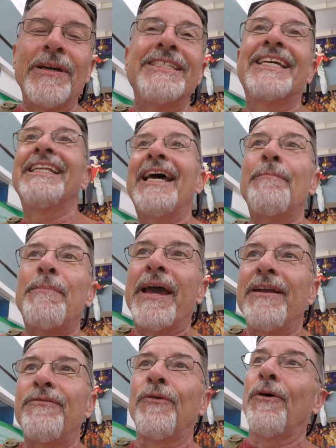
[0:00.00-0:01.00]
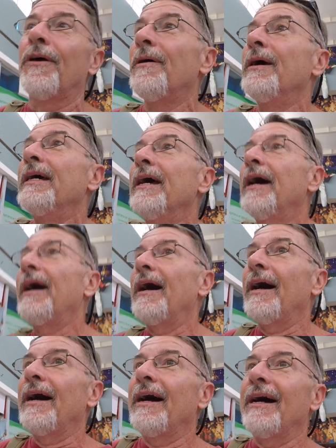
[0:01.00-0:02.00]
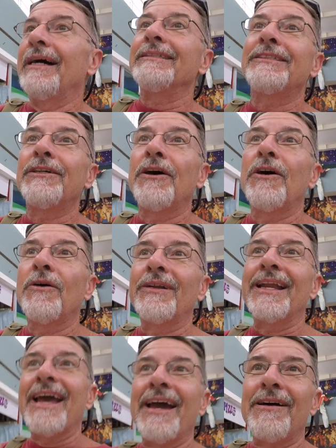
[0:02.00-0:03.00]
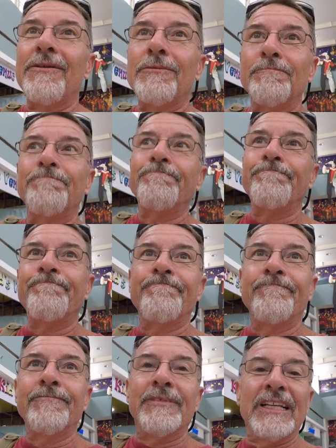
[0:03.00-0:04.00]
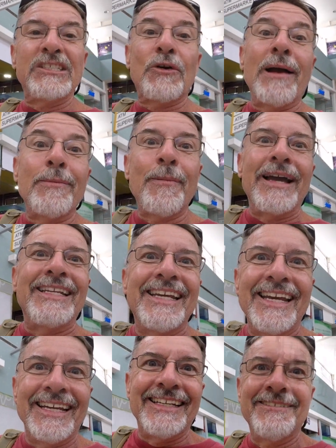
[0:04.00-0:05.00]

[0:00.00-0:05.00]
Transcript: to get that paid for. So now, let's grab a bite to eat.